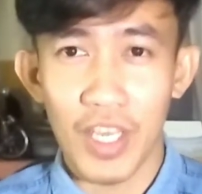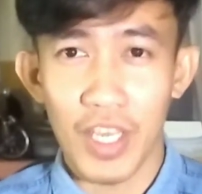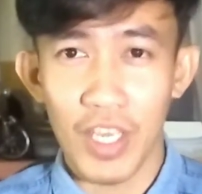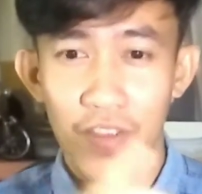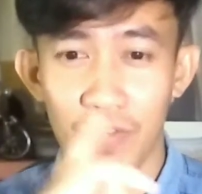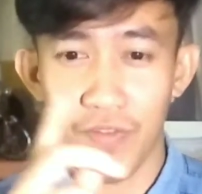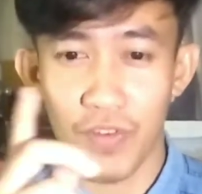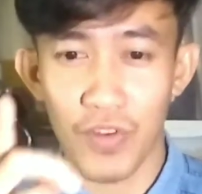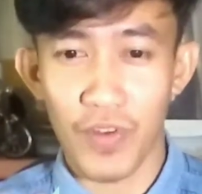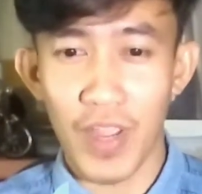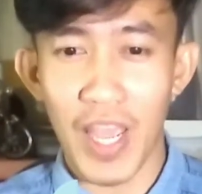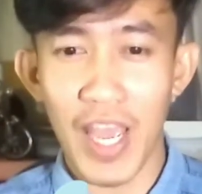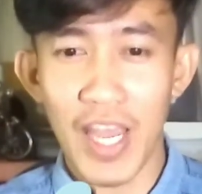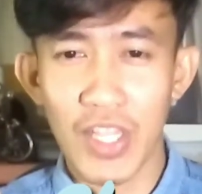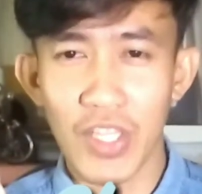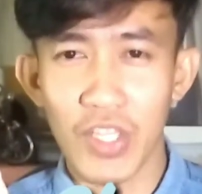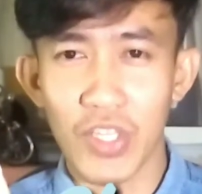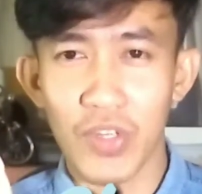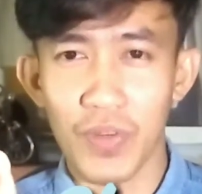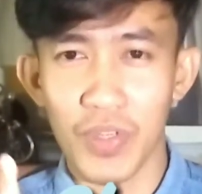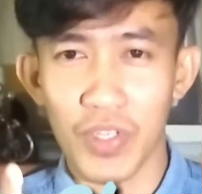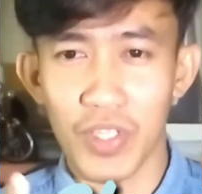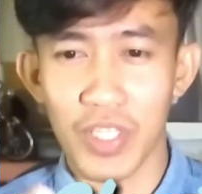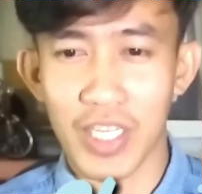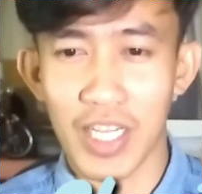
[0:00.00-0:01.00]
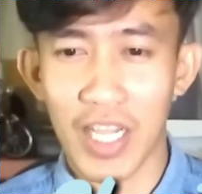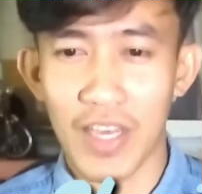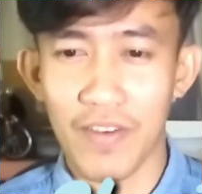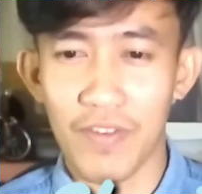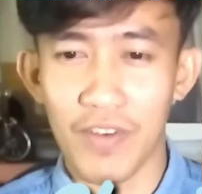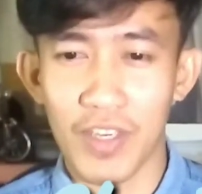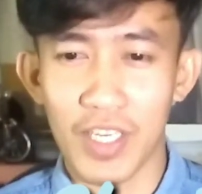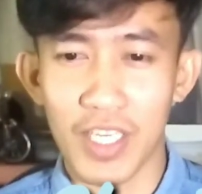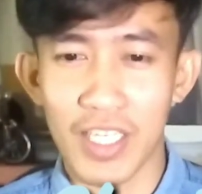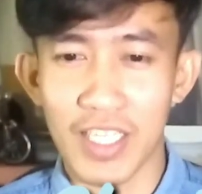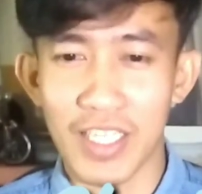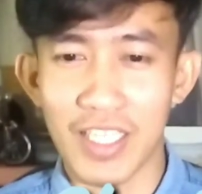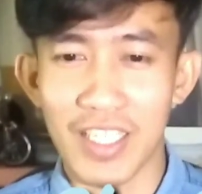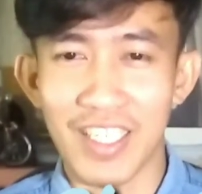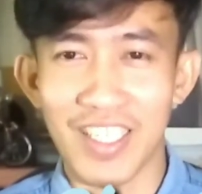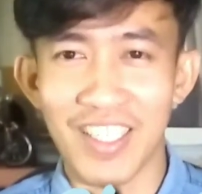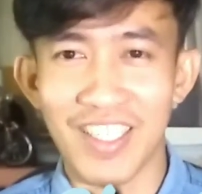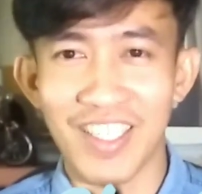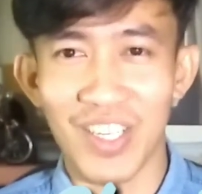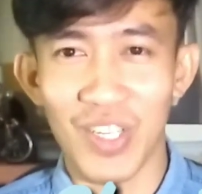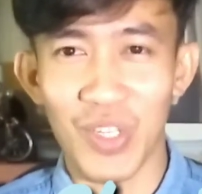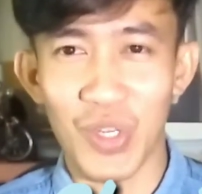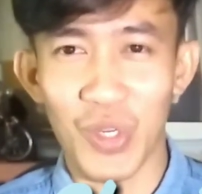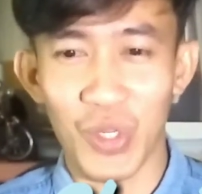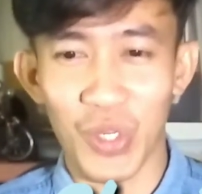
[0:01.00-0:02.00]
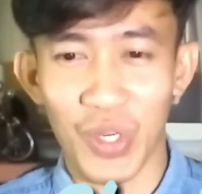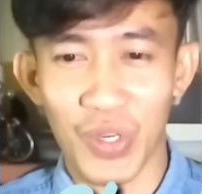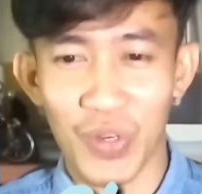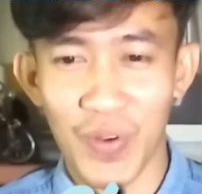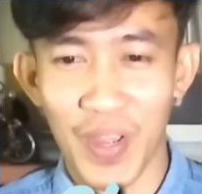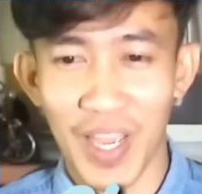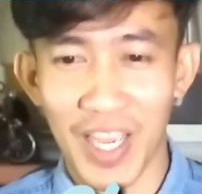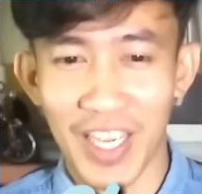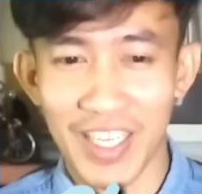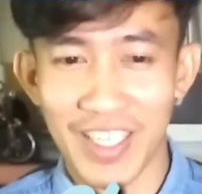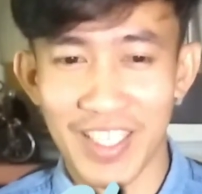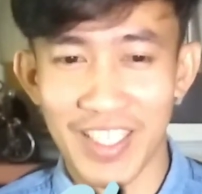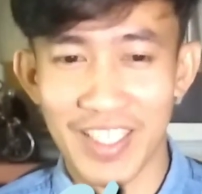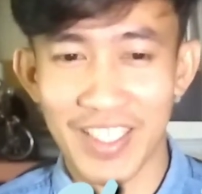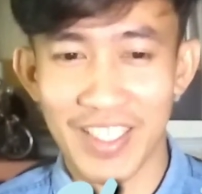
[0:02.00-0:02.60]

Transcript: If your answer is clavicle, then you're correct.